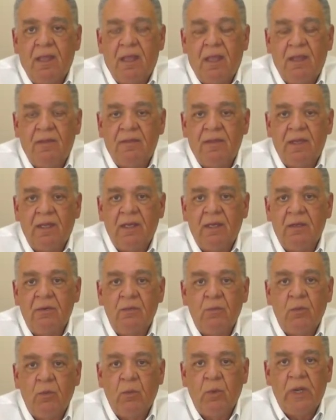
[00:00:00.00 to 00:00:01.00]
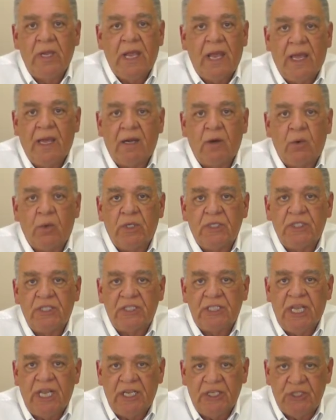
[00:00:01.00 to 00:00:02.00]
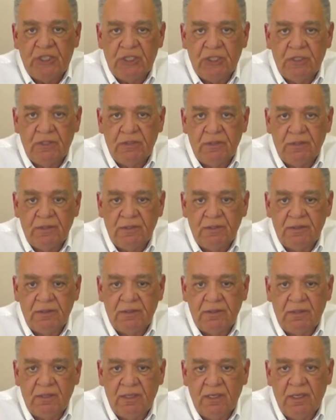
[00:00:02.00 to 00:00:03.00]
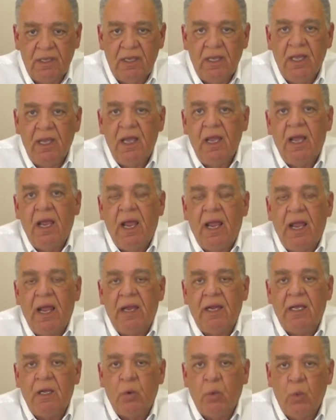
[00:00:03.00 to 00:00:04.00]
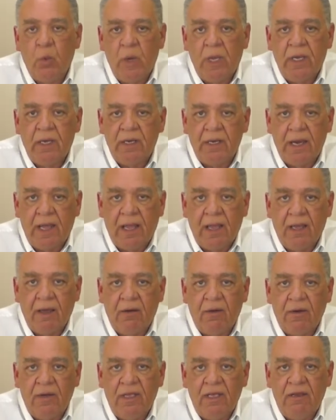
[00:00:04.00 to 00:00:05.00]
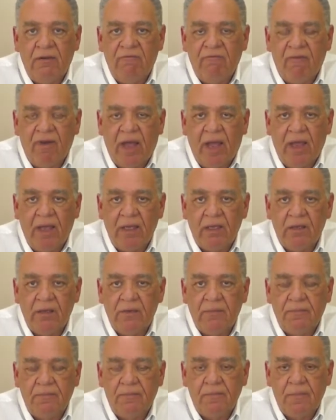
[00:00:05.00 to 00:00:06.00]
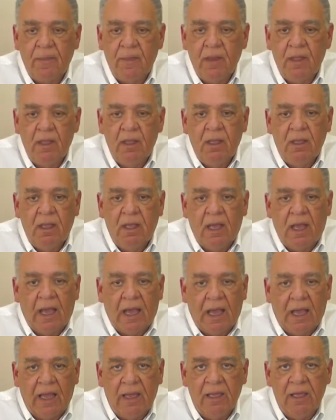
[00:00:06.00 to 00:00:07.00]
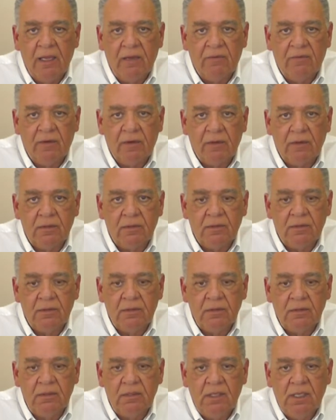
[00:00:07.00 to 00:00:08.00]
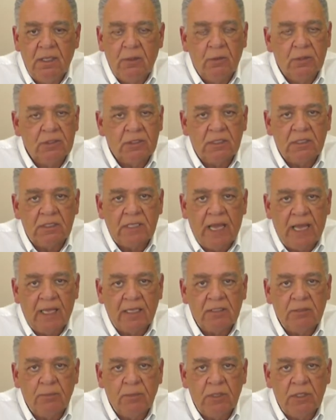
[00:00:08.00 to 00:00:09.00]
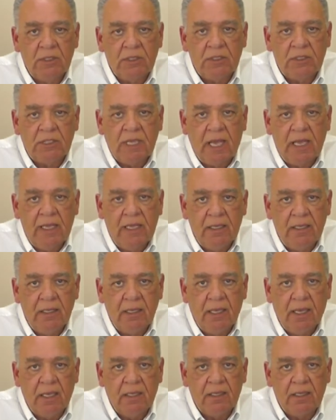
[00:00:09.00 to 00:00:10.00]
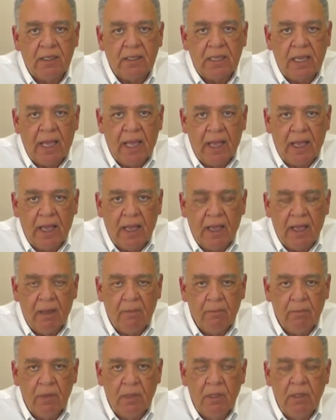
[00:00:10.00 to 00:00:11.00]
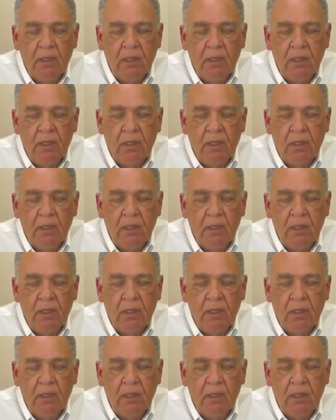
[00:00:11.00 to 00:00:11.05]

And then we had a recession, and it went down in value. However, it was a taxable estate at the time